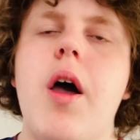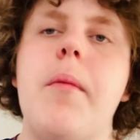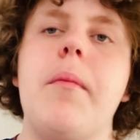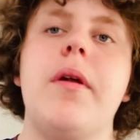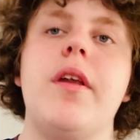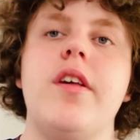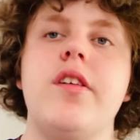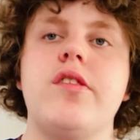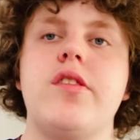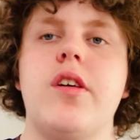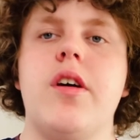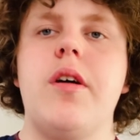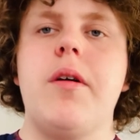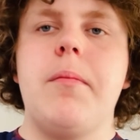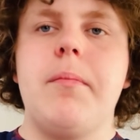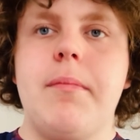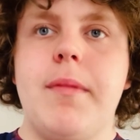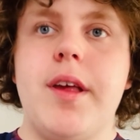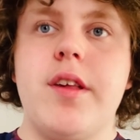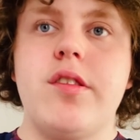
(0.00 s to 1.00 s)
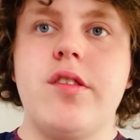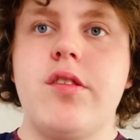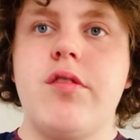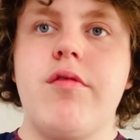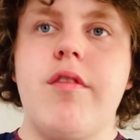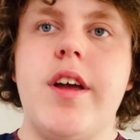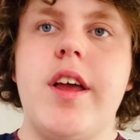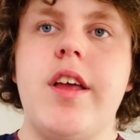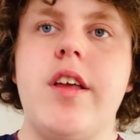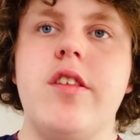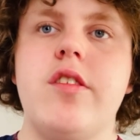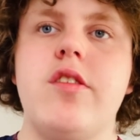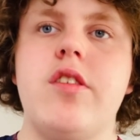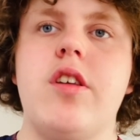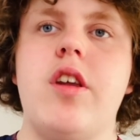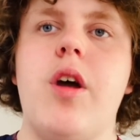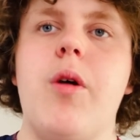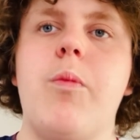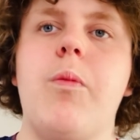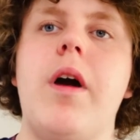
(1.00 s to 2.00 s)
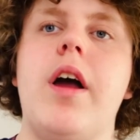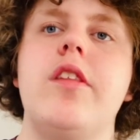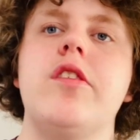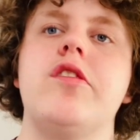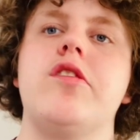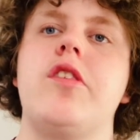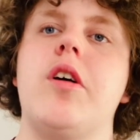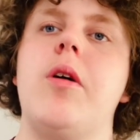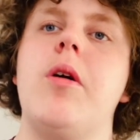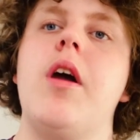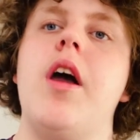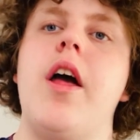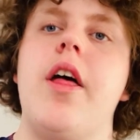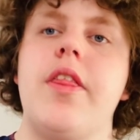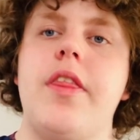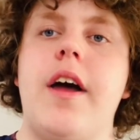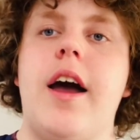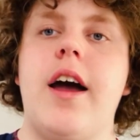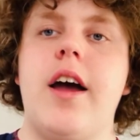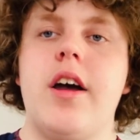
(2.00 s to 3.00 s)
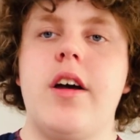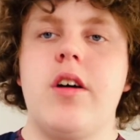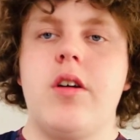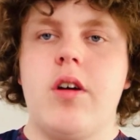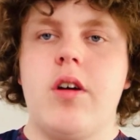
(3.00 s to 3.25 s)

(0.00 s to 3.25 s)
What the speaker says: but it's a mystery to know when. So that